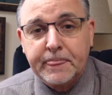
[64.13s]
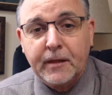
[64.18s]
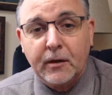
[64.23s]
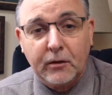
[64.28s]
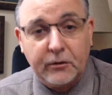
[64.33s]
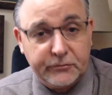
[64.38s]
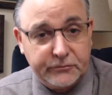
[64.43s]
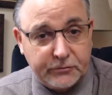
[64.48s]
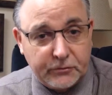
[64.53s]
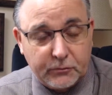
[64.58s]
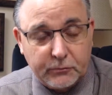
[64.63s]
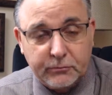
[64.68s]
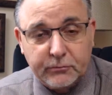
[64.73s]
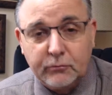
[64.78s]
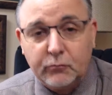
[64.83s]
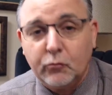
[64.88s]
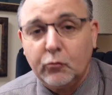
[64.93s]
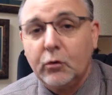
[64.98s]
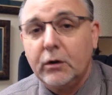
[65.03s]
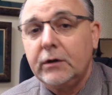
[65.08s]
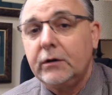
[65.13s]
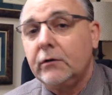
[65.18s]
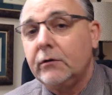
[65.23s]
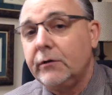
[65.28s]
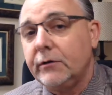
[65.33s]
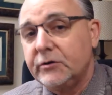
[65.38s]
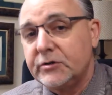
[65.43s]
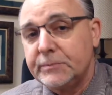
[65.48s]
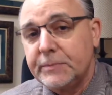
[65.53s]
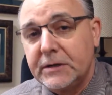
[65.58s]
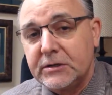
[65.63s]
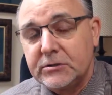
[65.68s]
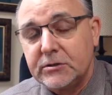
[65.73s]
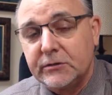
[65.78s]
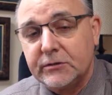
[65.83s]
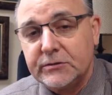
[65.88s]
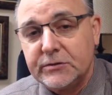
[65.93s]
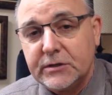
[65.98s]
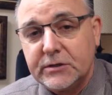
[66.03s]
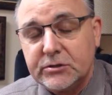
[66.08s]
Also, what are their
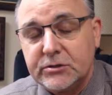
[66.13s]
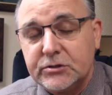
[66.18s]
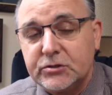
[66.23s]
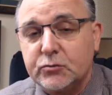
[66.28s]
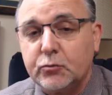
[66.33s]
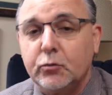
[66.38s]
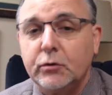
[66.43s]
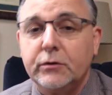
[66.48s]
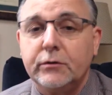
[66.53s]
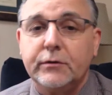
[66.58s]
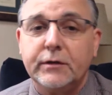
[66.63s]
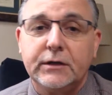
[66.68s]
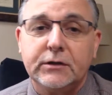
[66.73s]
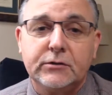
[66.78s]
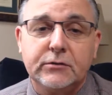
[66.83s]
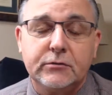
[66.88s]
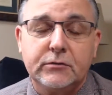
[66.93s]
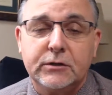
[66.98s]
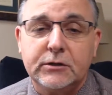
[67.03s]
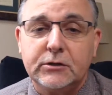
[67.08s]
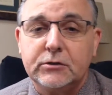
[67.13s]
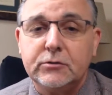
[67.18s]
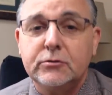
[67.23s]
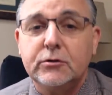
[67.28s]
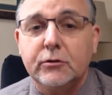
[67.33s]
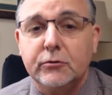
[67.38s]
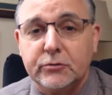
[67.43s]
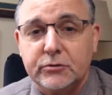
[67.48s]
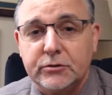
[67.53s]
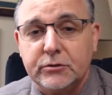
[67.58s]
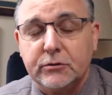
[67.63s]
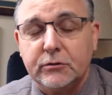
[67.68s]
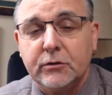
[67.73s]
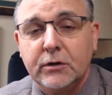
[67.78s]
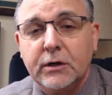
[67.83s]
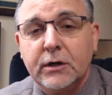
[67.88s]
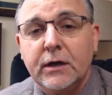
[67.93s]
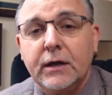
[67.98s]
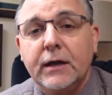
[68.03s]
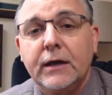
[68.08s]
specializations? What do they do that you don't do?
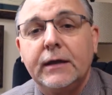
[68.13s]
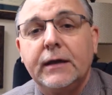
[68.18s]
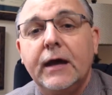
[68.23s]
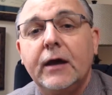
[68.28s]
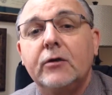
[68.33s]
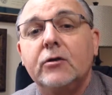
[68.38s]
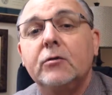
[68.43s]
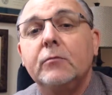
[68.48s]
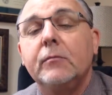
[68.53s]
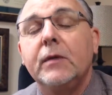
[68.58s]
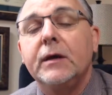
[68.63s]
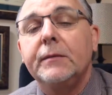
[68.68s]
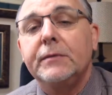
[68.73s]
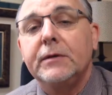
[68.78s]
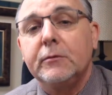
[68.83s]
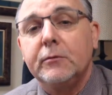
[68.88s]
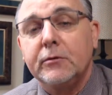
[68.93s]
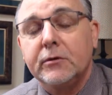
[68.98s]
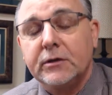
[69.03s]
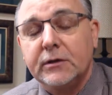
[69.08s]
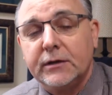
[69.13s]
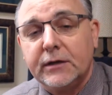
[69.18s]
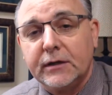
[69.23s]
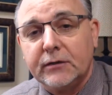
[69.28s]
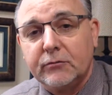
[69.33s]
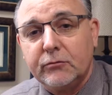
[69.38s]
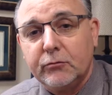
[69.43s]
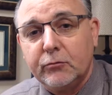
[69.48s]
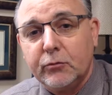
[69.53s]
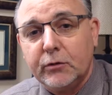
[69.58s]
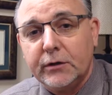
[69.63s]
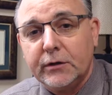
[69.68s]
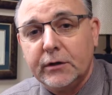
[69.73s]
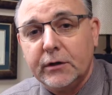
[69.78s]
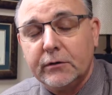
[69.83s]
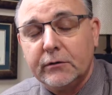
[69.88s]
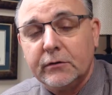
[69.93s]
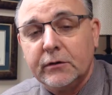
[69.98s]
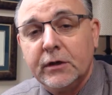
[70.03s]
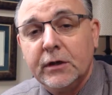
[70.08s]
And how you might be able to connect with one
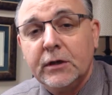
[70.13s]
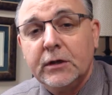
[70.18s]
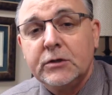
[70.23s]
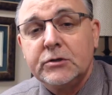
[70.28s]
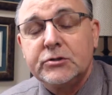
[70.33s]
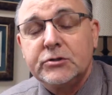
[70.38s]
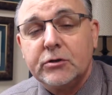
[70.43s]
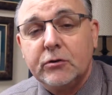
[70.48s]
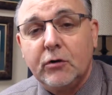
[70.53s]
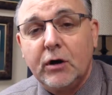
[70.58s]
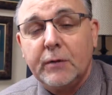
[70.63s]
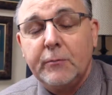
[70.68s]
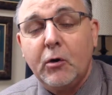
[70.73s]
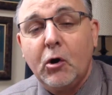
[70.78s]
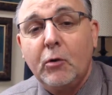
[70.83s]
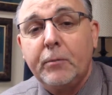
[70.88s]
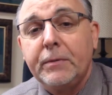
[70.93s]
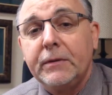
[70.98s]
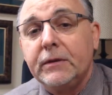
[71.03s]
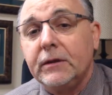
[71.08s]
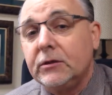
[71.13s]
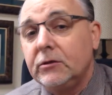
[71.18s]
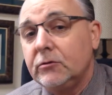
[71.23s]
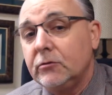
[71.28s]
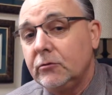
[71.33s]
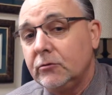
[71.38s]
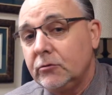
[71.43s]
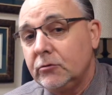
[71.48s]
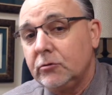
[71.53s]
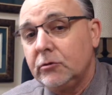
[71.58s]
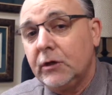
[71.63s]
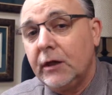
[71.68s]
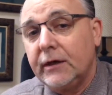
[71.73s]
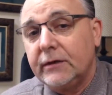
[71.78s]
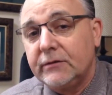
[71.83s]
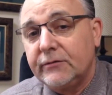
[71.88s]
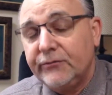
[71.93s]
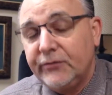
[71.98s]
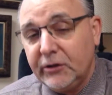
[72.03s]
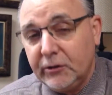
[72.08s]
another. So, I'm hoping that you'll
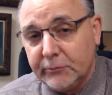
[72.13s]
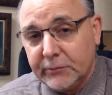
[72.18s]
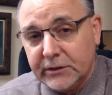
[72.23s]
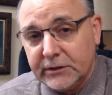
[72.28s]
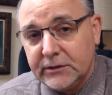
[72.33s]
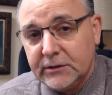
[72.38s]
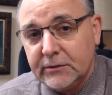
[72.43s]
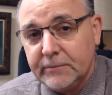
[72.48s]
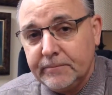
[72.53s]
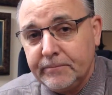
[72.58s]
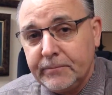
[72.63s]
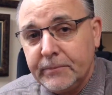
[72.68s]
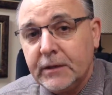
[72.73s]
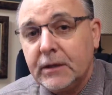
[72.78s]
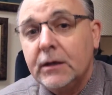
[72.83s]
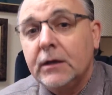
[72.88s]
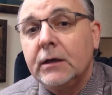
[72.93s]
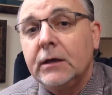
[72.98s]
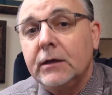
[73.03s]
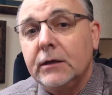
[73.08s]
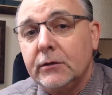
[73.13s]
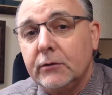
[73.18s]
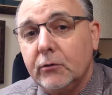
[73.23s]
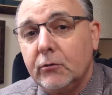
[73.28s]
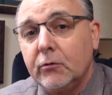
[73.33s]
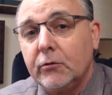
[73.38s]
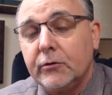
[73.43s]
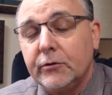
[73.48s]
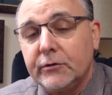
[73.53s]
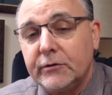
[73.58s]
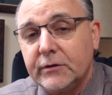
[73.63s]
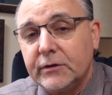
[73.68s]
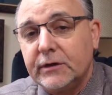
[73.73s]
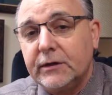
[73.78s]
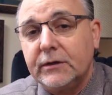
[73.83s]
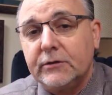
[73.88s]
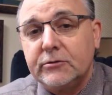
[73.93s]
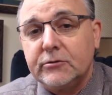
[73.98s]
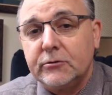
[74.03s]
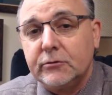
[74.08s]
utilize FYLMIT in order to
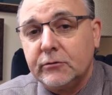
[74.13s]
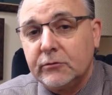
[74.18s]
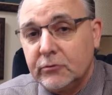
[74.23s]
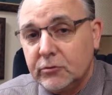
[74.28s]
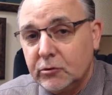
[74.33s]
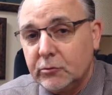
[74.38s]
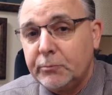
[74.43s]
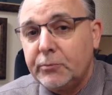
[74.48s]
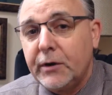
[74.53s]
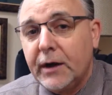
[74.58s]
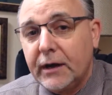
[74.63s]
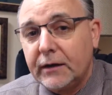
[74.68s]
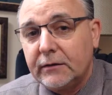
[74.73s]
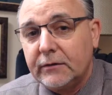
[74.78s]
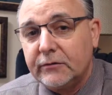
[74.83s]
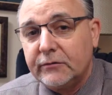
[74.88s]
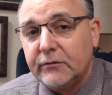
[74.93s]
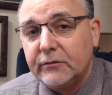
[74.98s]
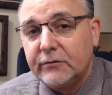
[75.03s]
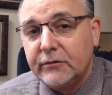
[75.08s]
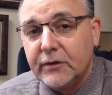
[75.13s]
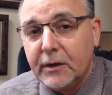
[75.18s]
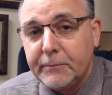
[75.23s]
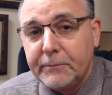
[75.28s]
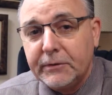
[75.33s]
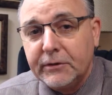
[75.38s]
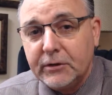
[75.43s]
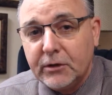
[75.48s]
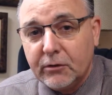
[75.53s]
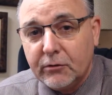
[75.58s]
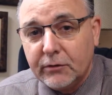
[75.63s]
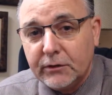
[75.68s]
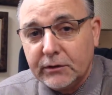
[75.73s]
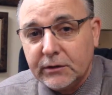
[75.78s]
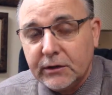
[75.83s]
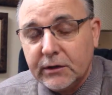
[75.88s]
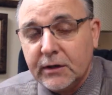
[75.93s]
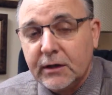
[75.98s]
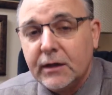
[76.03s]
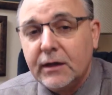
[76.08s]
get your, your practices up and going
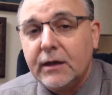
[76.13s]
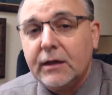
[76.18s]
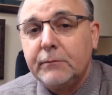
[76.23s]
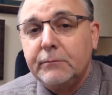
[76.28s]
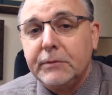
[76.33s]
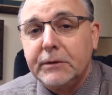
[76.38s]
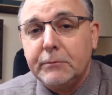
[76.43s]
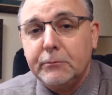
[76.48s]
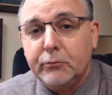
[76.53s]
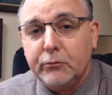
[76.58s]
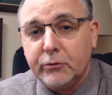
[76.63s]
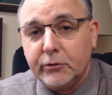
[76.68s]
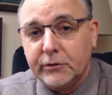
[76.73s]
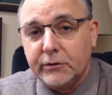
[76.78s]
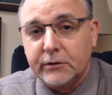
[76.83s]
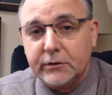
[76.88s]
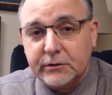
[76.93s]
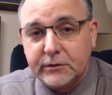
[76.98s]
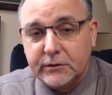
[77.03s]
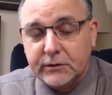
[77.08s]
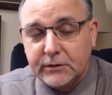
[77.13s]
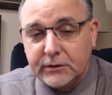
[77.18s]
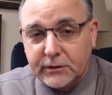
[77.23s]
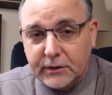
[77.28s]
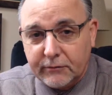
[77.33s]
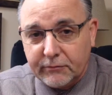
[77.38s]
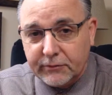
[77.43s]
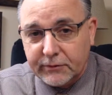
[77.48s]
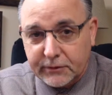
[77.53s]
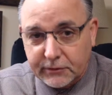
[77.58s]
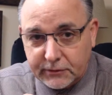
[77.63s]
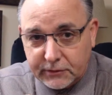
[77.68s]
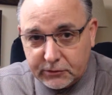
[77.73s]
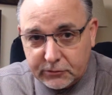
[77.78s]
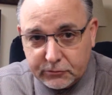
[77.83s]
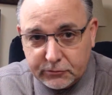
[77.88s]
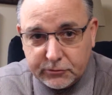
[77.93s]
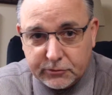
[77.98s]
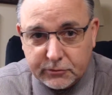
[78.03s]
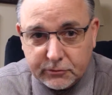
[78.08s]
and be brilliant in everything that
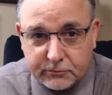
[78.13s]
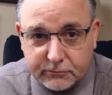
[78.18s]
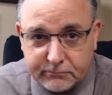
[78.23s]
you do.